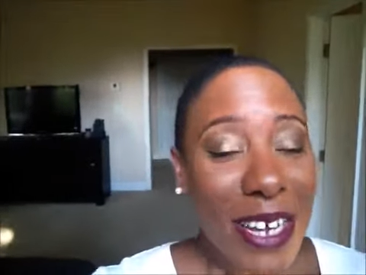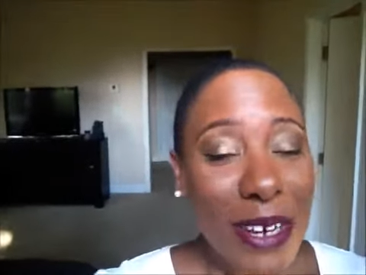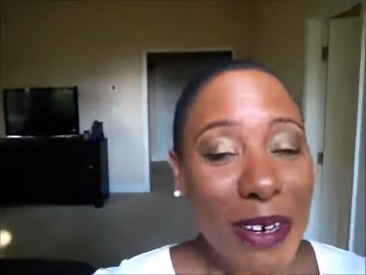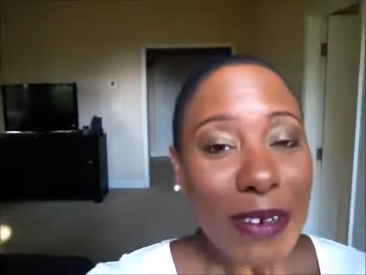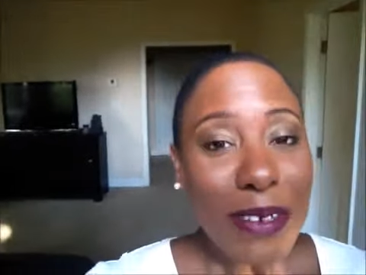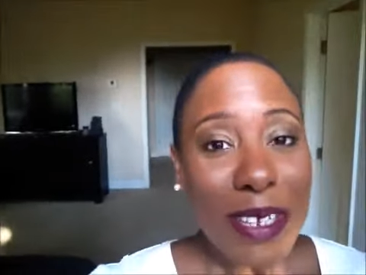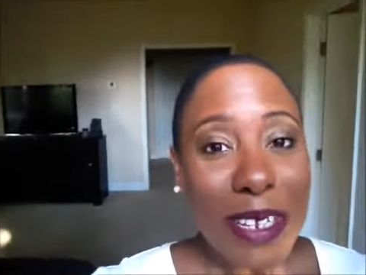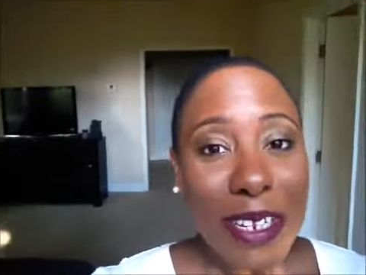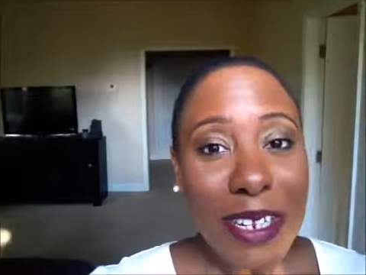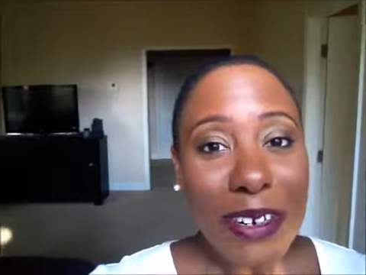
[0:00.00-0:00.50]

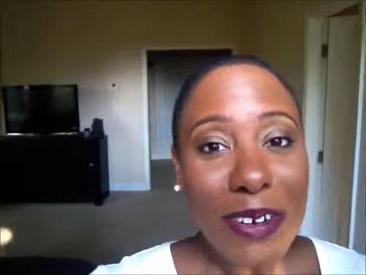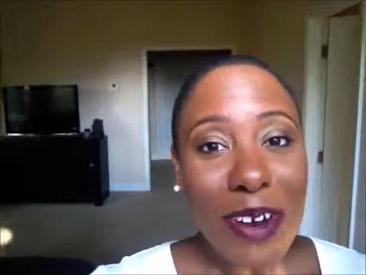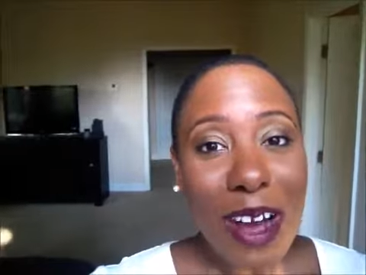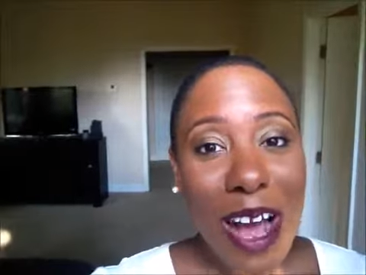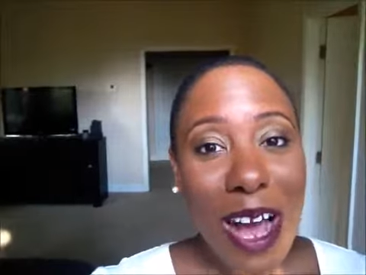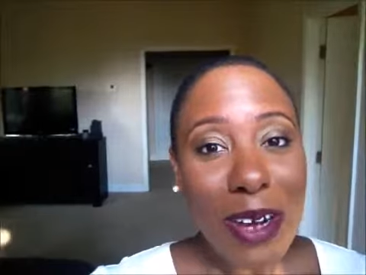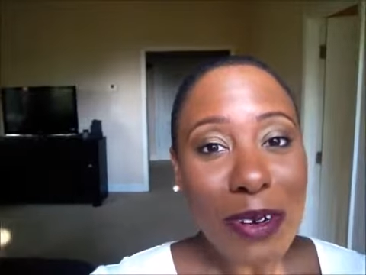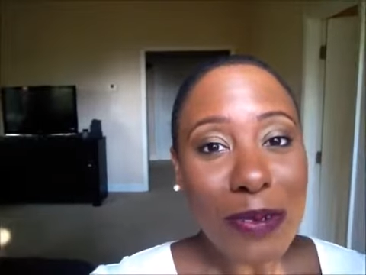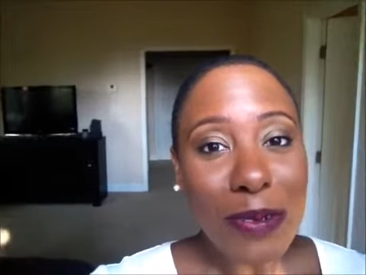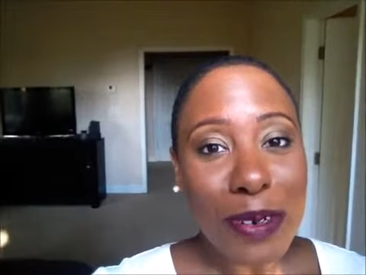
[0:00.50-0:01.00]
was a little
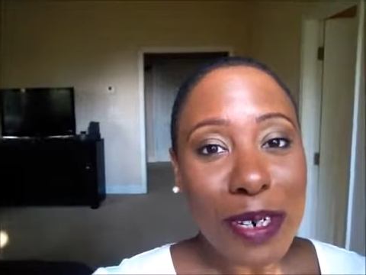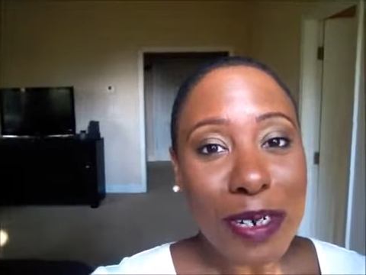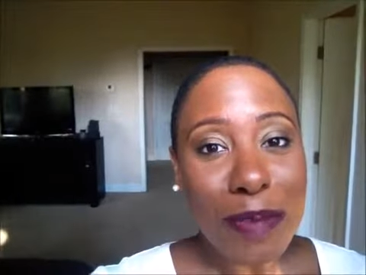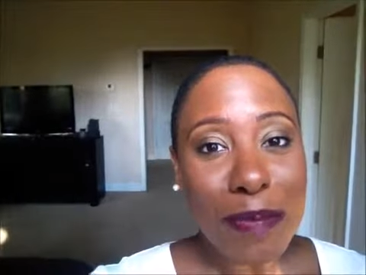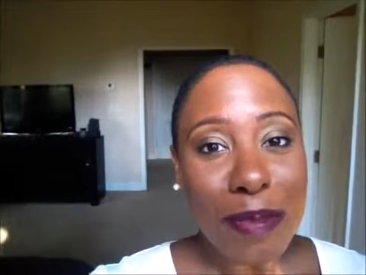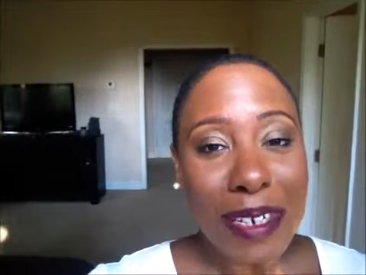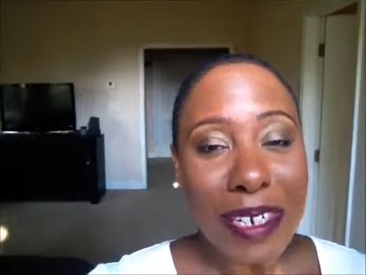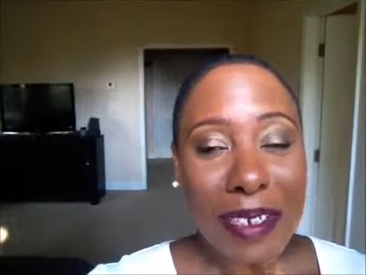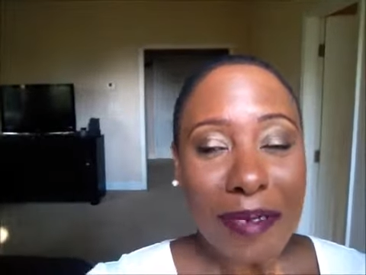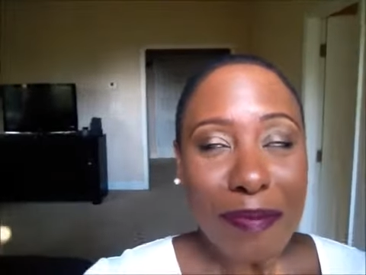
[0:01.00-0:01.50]
awkward,
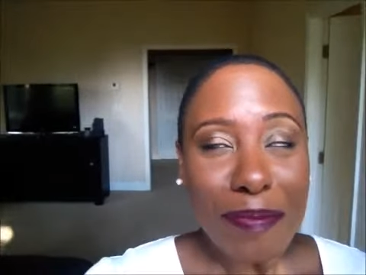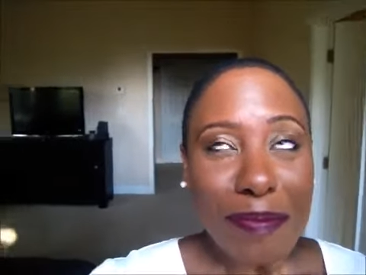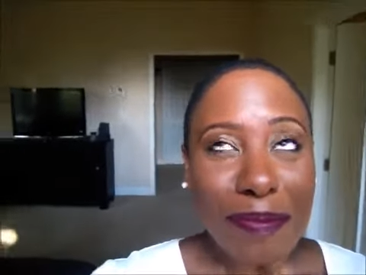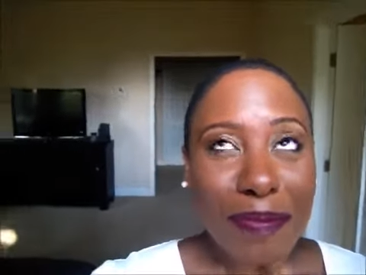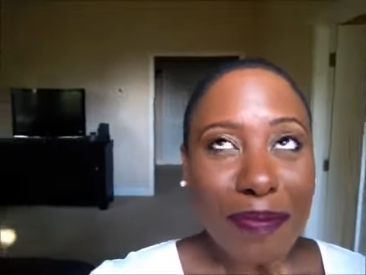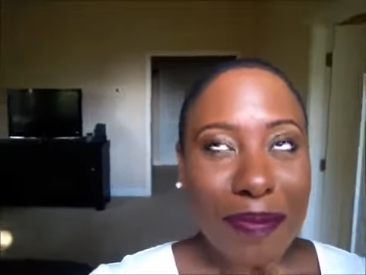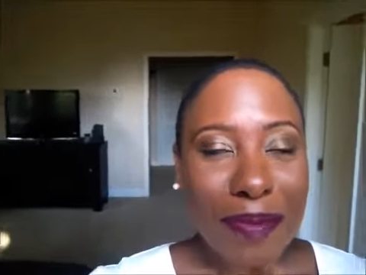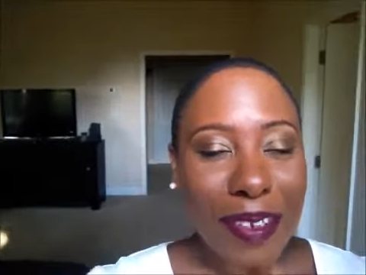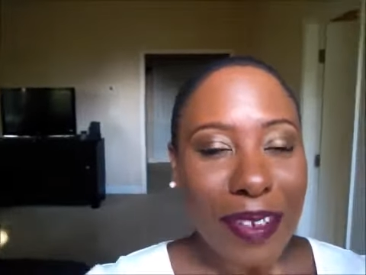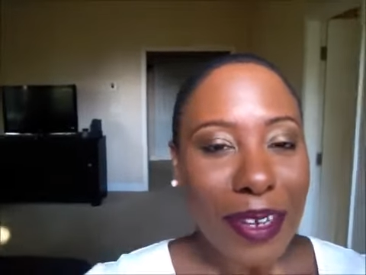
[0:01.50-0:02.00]
but
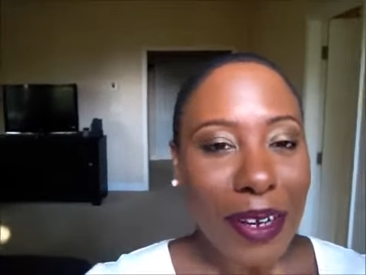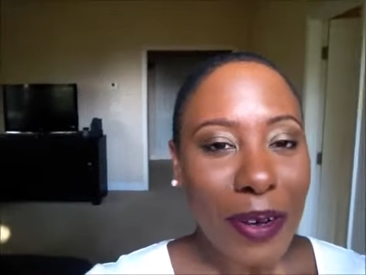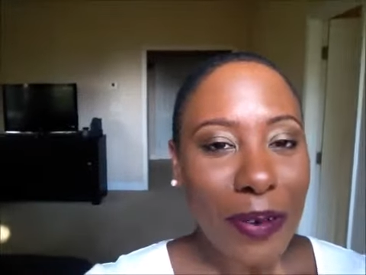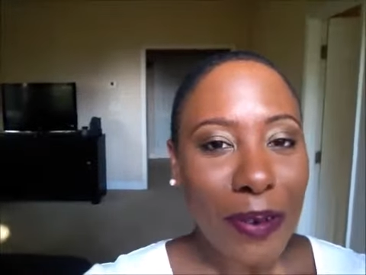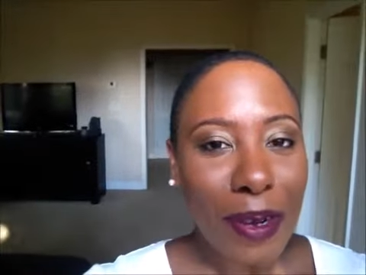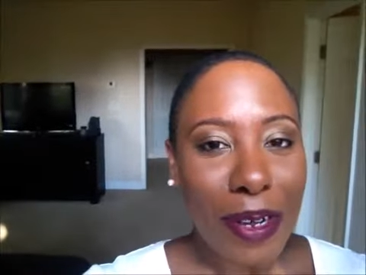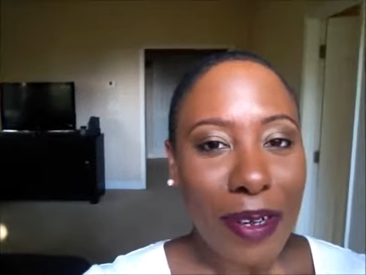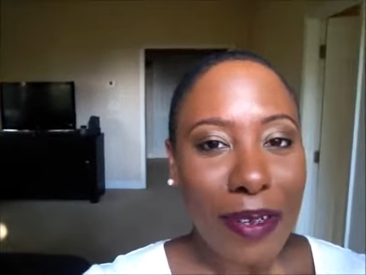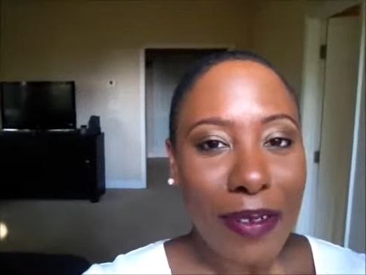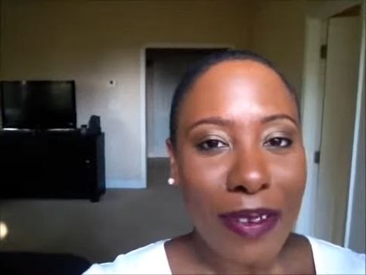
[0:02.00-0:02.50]
oh
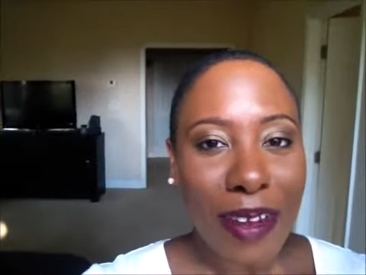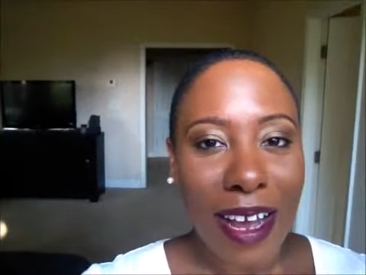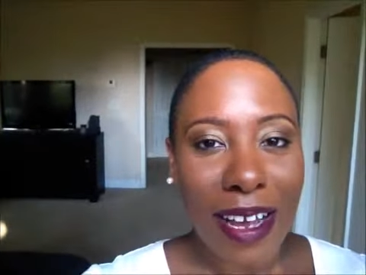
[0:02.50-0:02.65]
well.